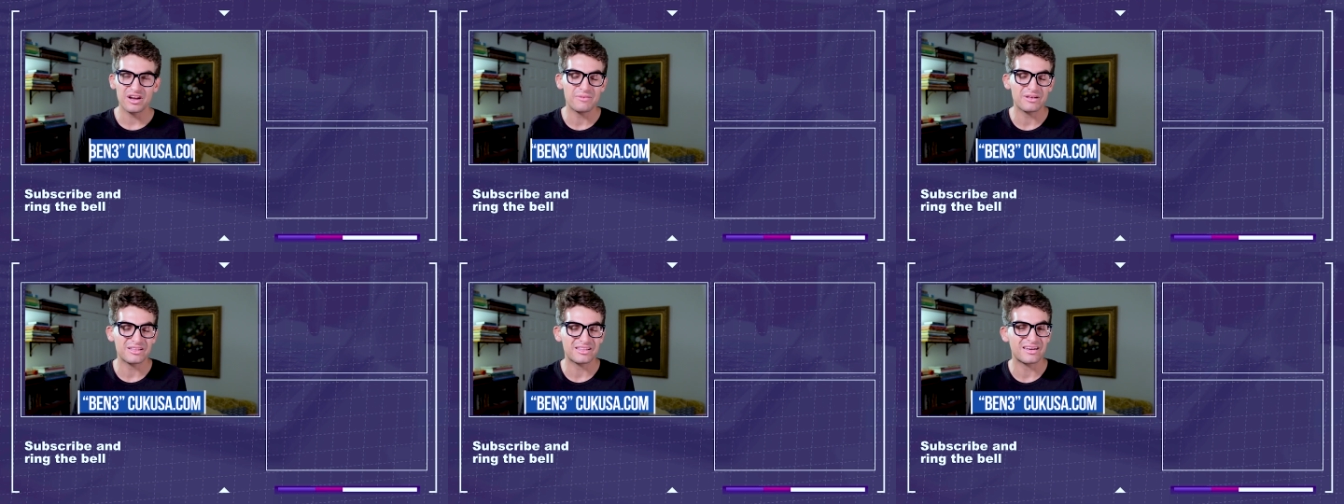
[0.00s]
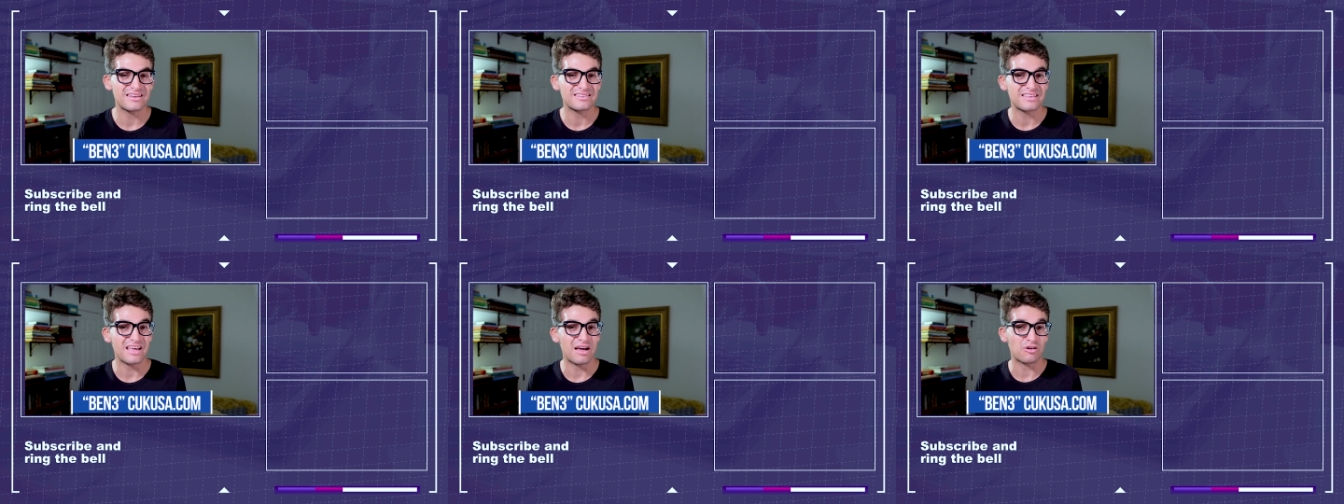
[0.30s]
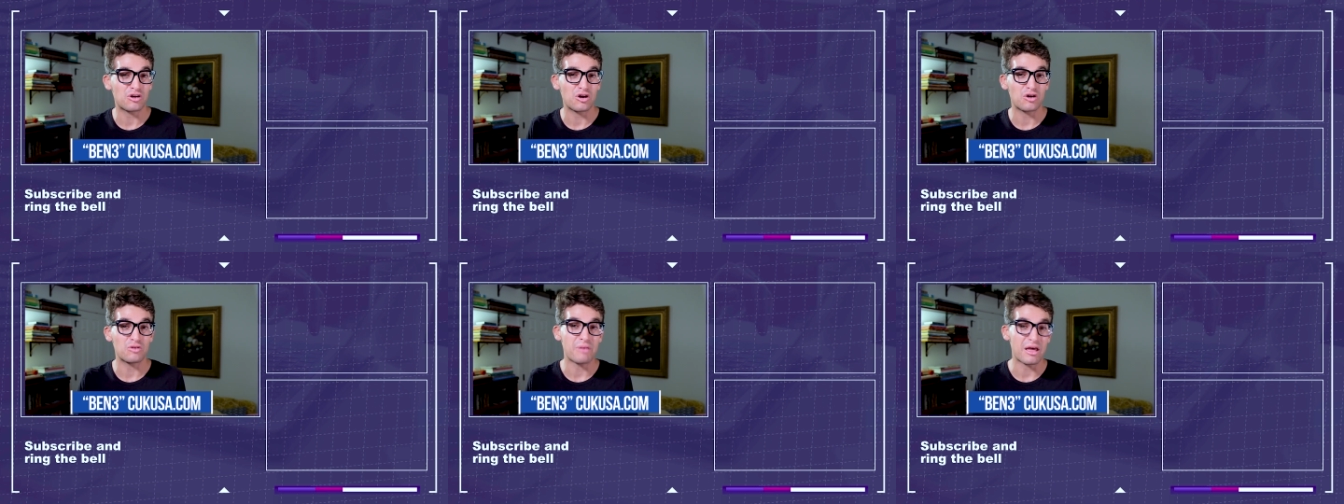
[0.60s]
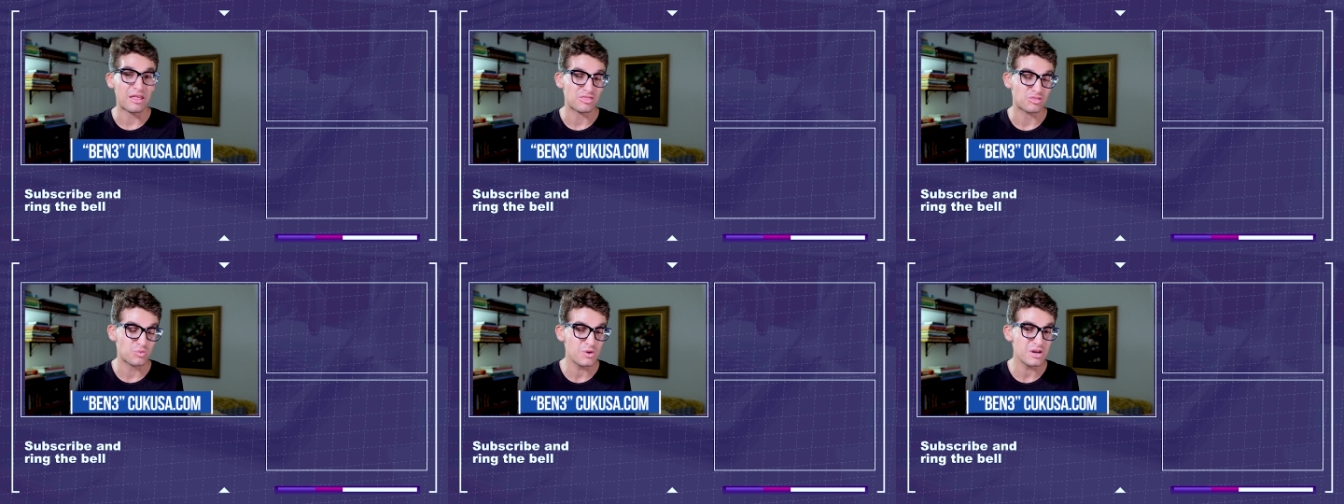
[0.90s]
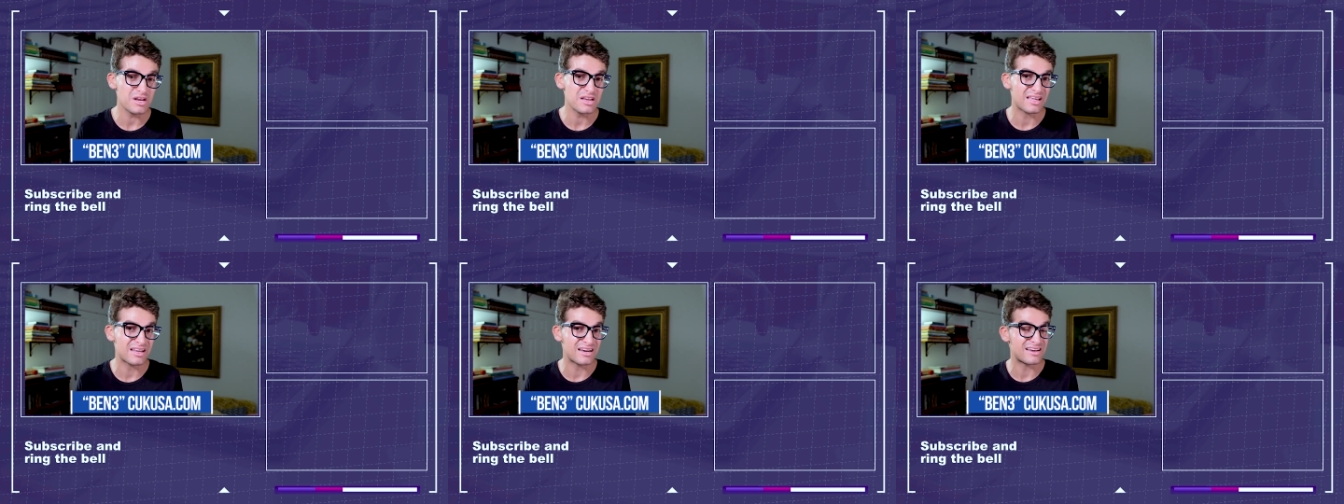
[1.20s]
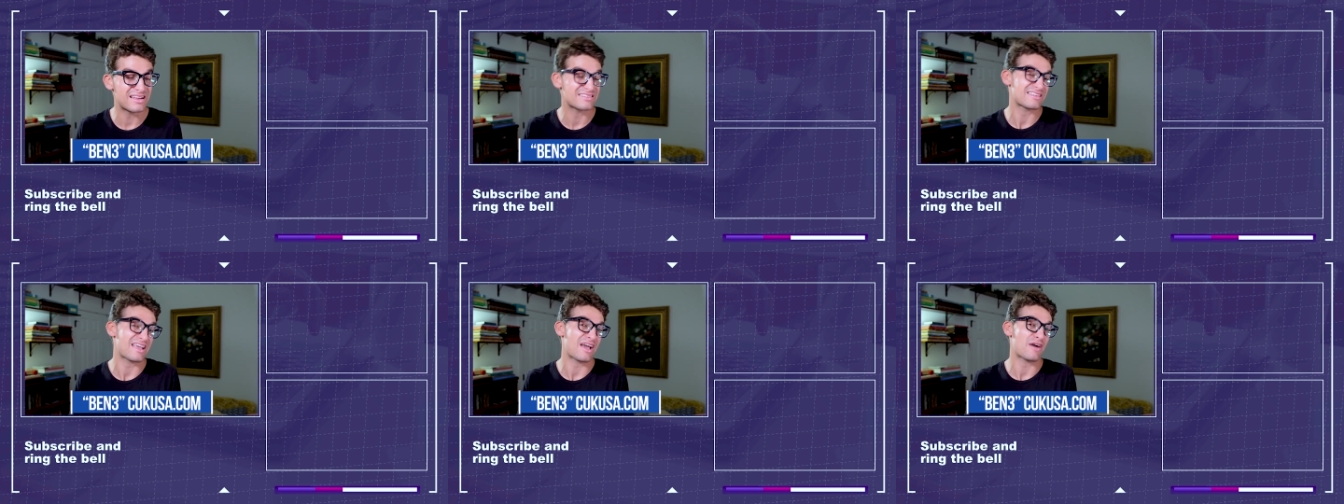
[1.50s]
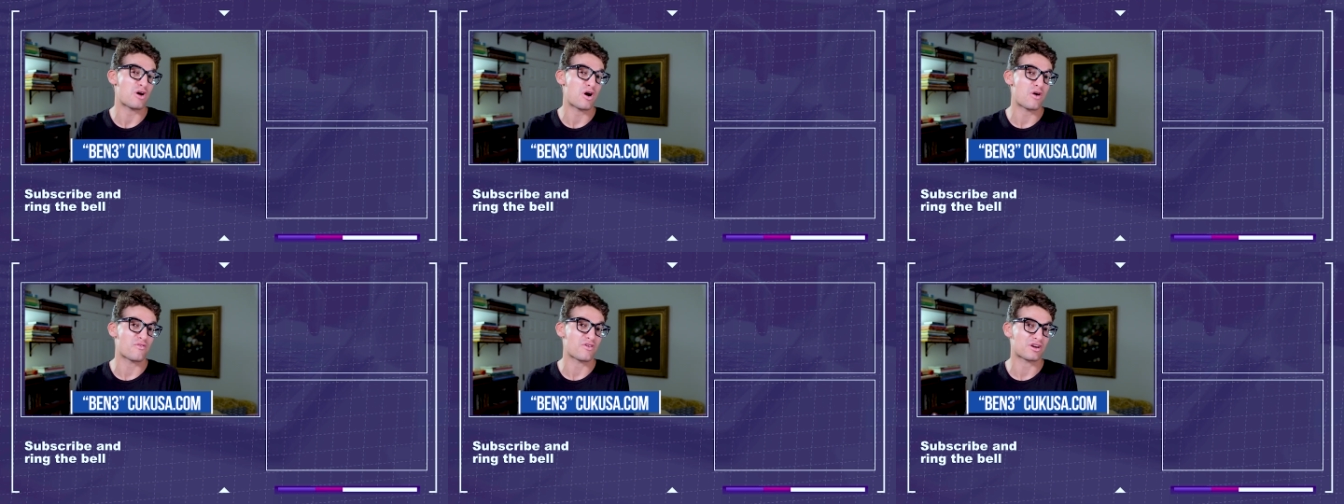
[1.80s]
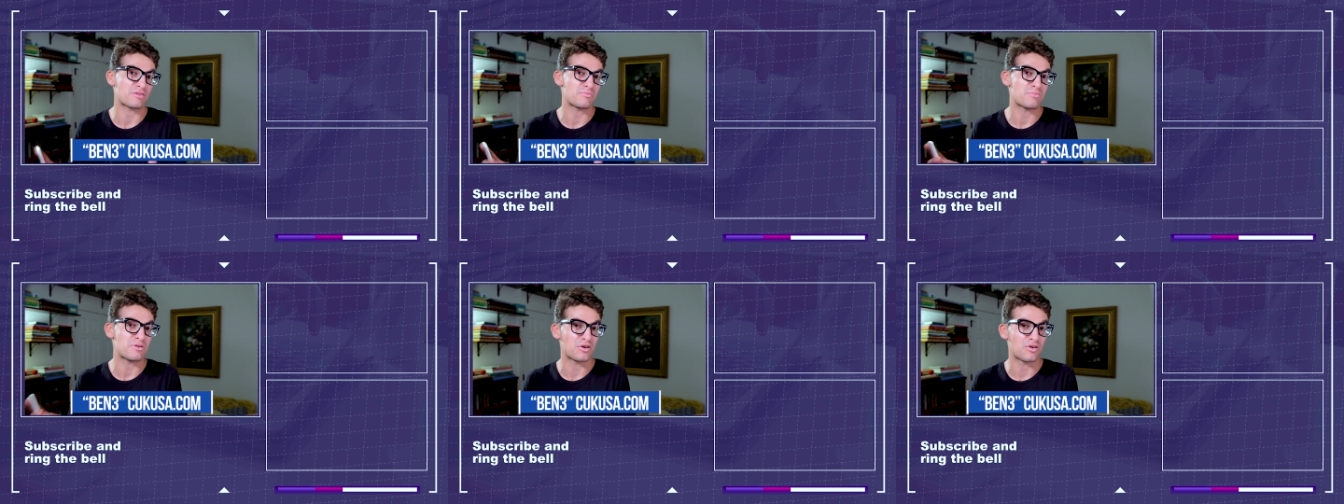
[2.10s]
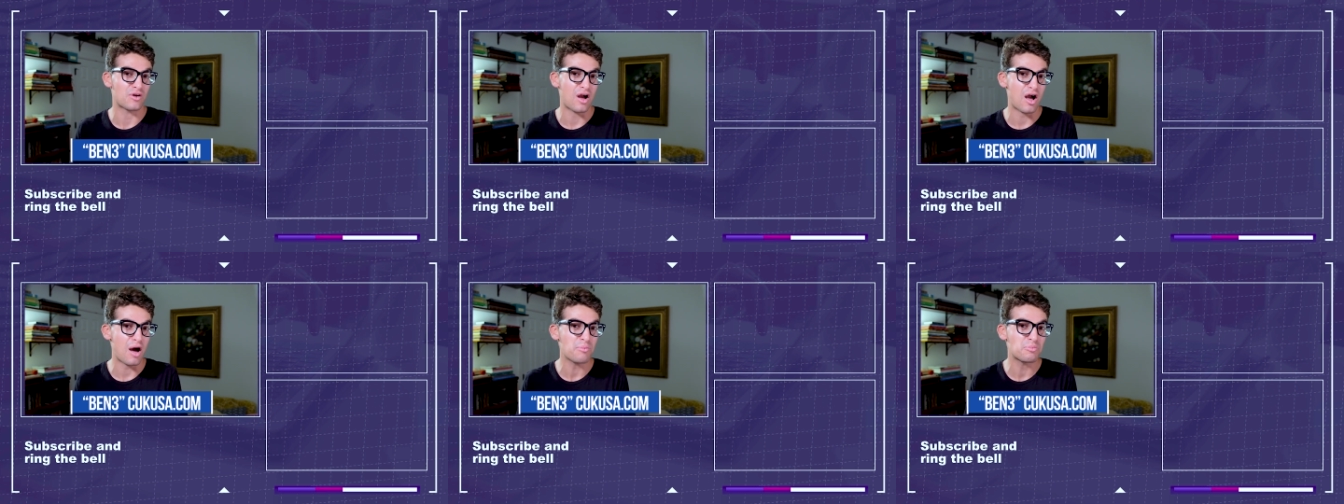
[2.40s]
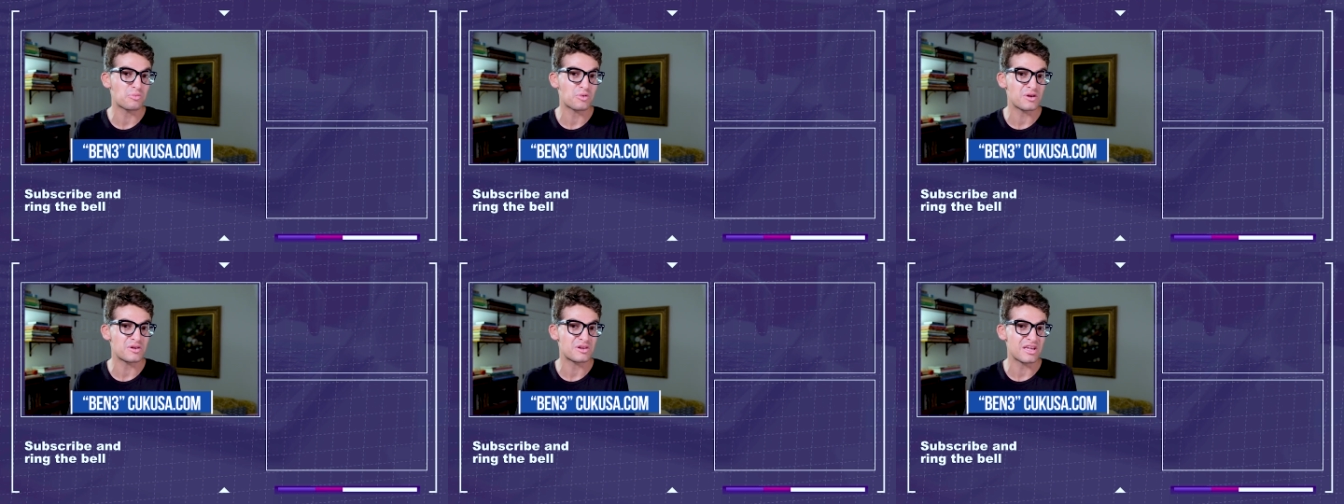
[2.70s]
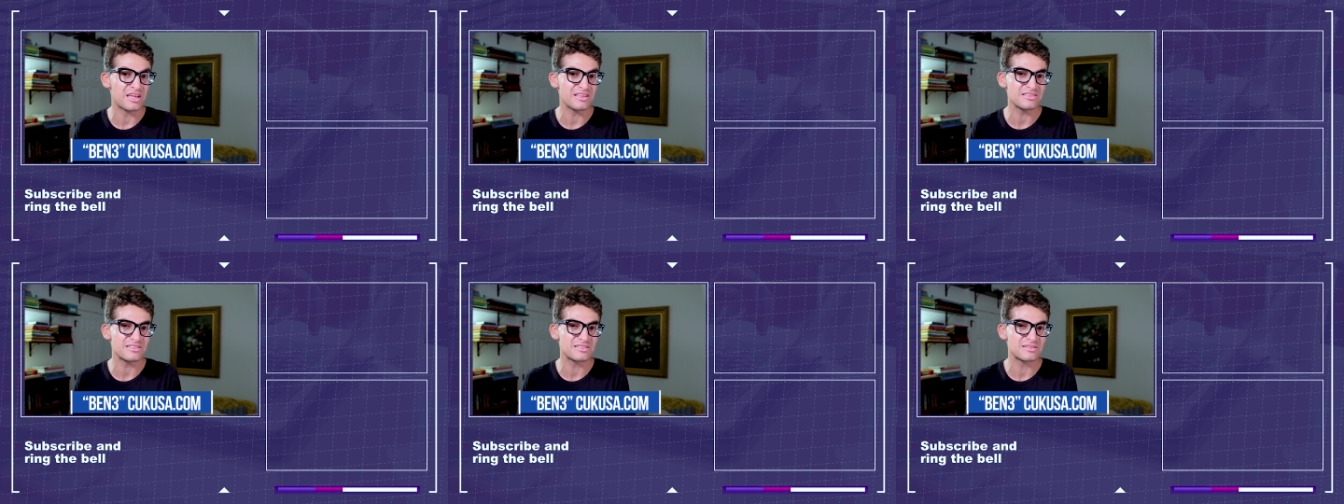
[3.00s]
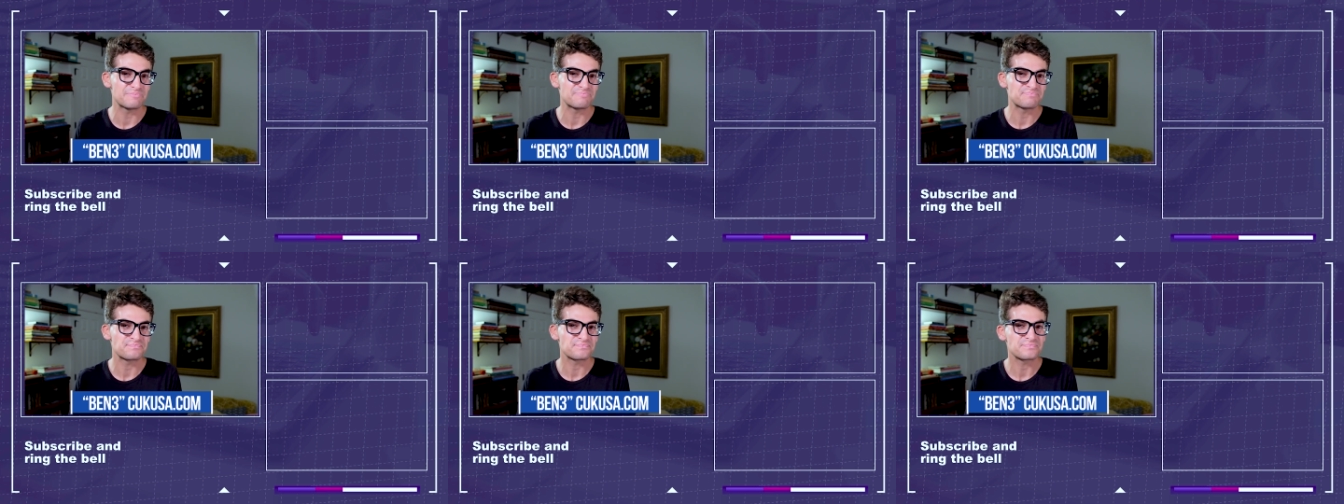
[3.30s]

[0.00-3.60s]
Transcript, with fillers: about the discount code B E N three to get a discount over at Computer Upgrade Kings.